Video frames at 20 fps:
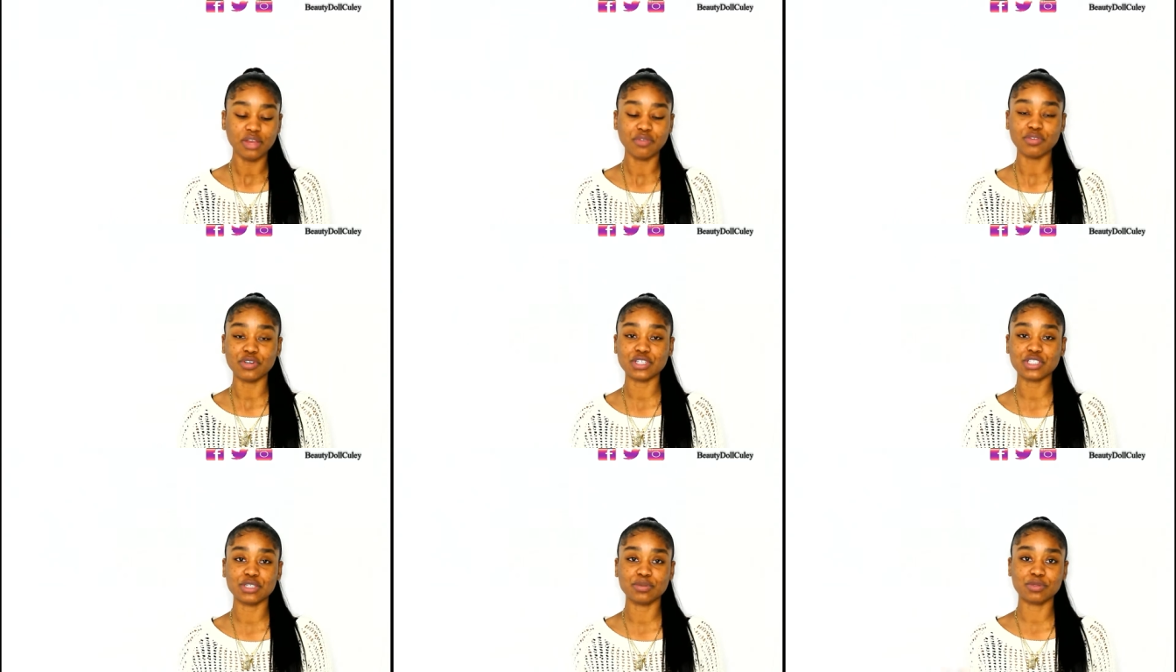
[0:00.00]

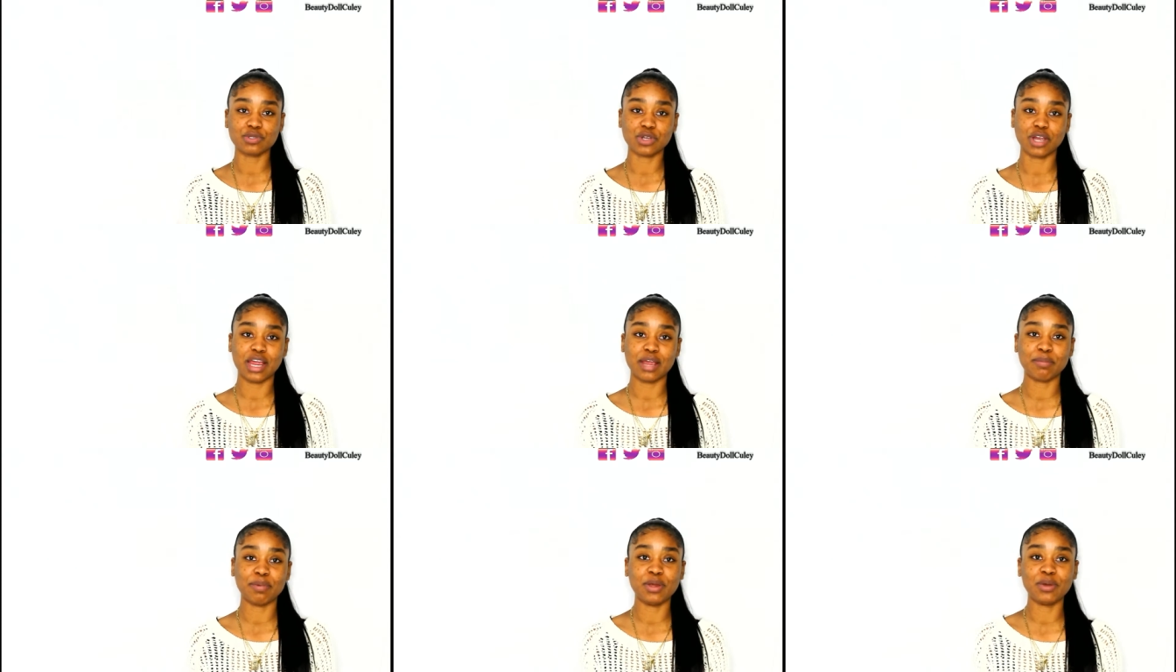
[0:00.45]
for
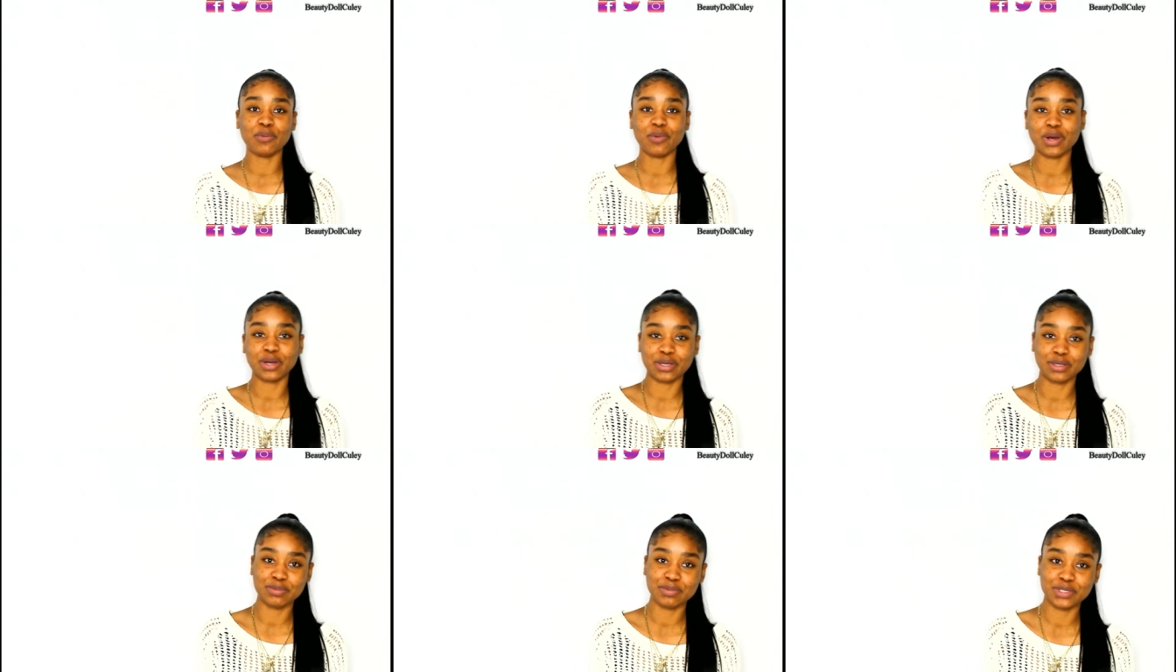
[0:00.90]
subscribing.
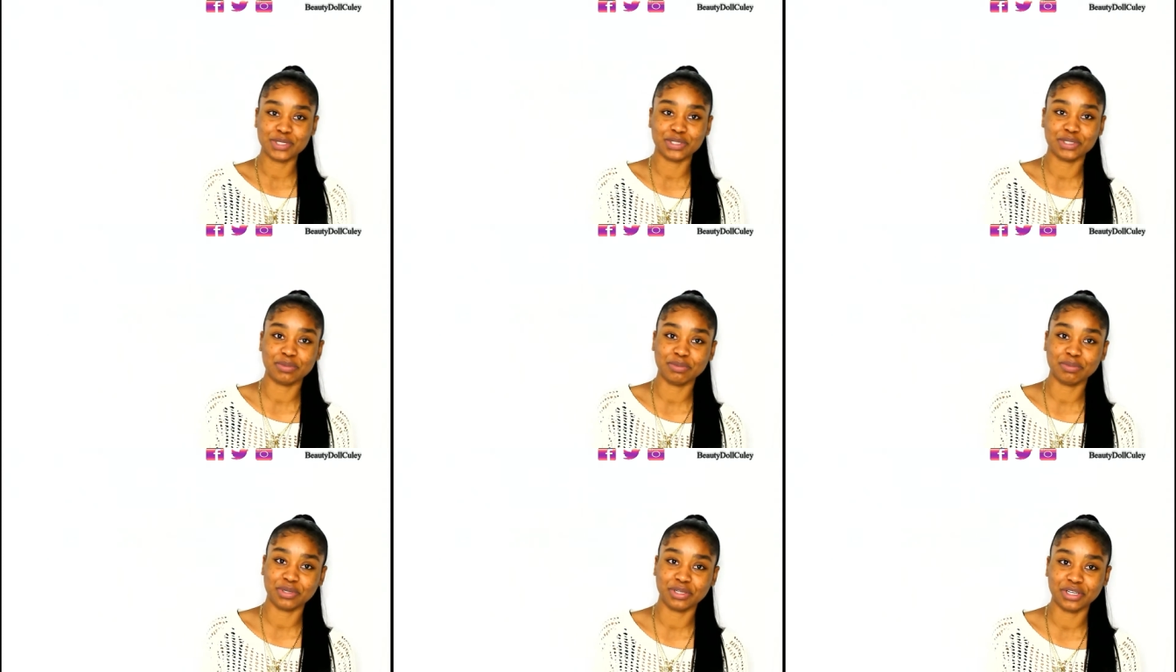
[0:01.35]
Welcome to
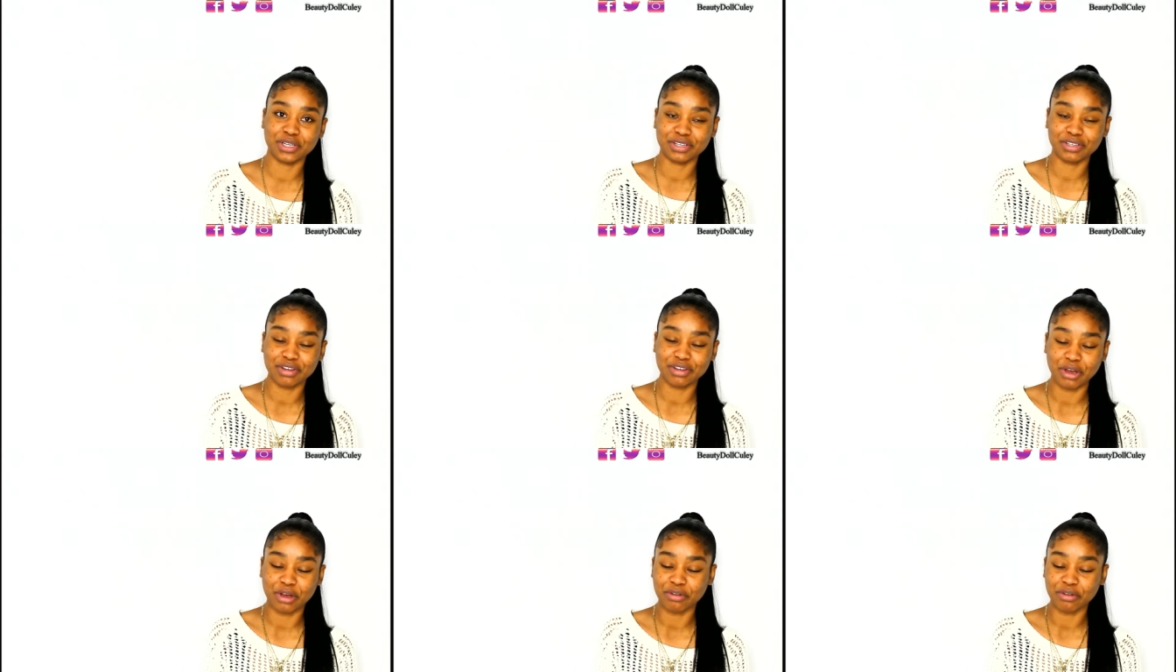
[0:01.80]
the Beauty
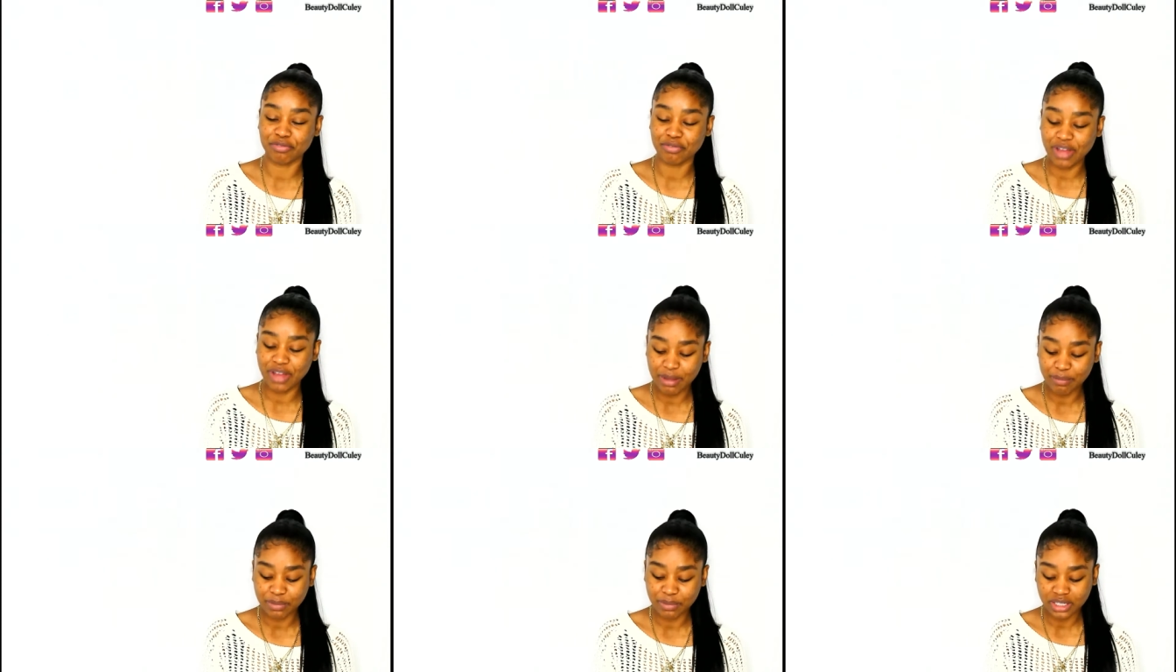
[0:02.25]
Doll
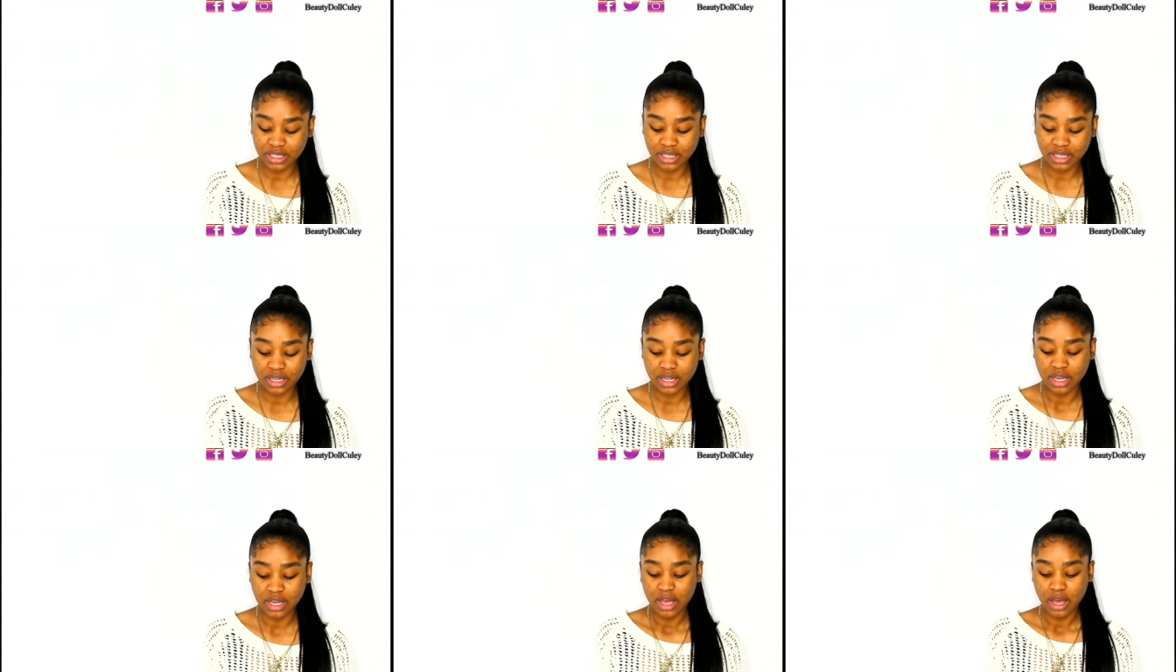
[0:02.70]

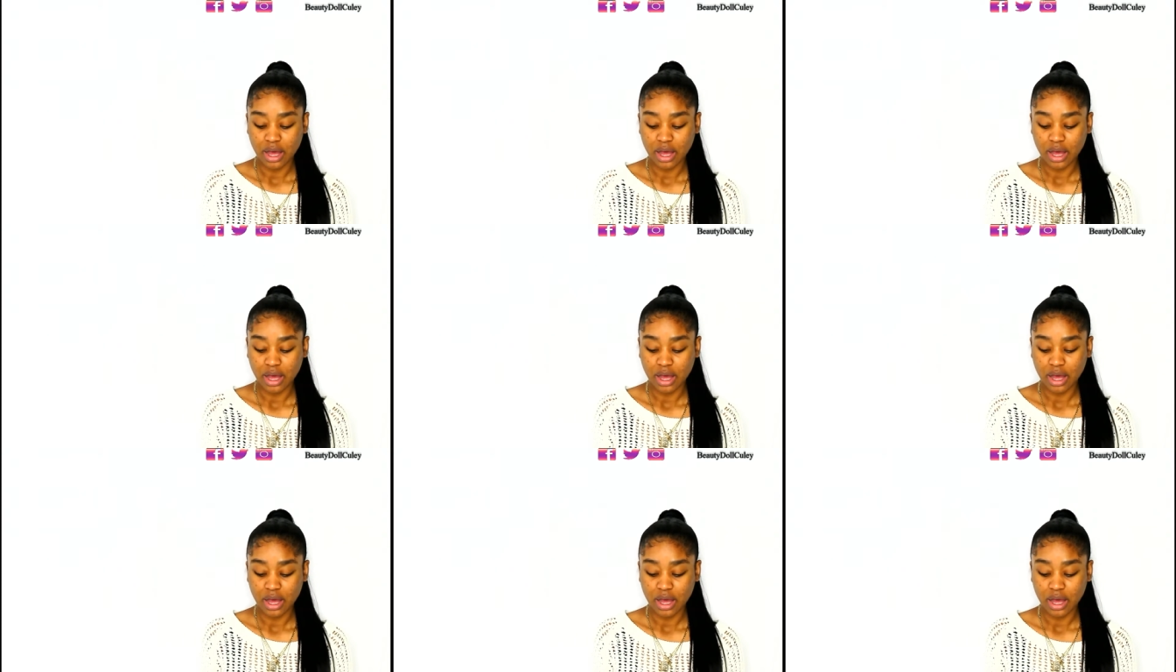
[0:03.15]
family.